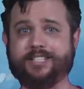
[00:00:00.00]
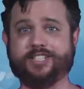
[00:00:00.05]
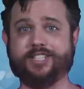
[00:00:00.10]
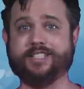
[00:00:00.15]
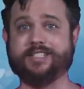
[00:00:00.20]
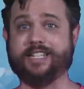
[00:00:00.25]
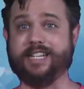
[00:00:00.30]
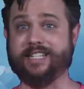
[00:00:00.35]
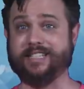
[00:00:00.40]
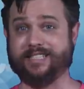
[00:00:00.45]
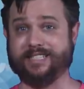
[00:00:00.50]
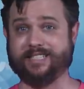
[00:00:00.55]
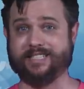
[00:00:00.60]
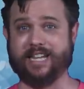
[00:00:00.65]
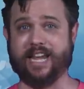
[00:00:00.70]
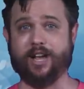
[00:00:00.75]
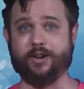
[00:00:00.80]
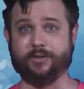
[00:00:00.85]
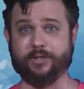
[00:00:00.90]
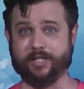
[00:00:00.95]
And that's just
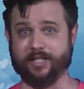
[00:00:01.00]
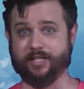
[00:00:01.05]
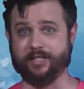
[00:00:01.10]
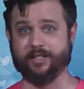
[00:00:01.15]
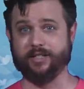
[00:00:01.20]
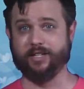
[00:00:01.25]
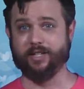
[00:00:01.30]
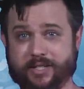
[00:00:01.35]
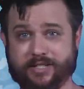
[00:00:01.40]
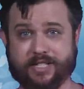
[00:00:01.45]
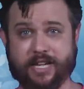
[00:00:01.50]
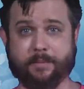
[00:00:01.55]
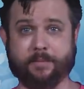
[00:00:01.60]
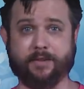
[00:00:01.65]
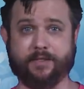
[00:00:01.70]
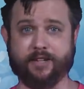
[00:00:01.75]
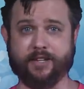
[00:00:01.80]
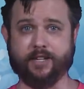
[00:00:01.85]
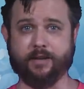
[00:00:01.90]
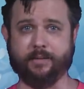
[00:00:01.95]
astounding when you
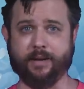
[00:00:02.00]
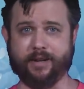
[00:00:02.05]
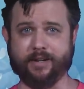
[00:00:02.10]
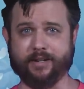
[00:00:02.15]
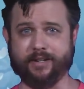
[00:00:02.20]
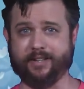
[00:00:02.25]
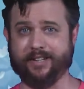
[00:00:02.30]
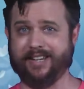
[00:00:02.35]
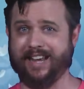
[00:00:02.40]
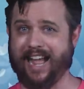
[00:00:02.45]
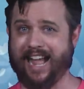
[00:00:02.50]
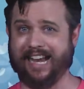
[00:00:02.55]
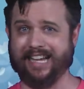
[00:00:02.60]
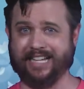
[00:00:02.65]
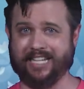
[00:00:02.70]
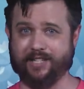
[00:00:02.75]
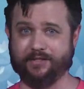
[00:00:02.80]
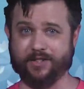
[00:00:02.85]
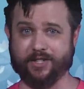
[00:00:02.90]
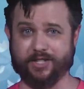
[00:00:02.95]
stop to think about it. Not